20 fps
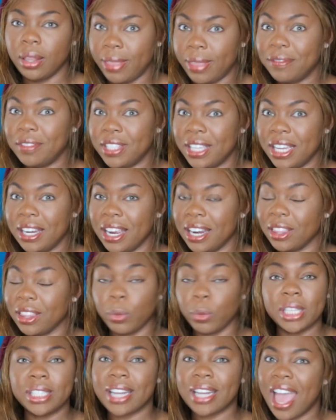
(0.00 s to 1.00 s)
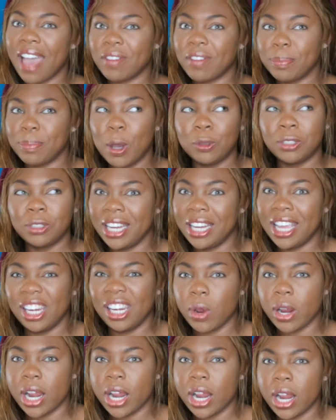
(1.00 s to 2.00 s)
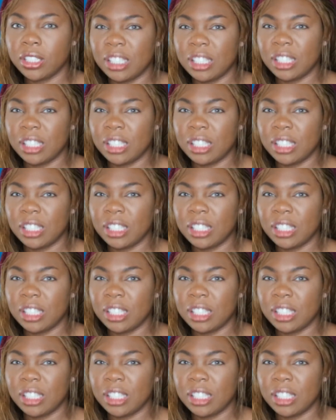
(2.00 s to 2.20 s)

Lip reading: They've seen it. The reason I haven't posted it anywhere else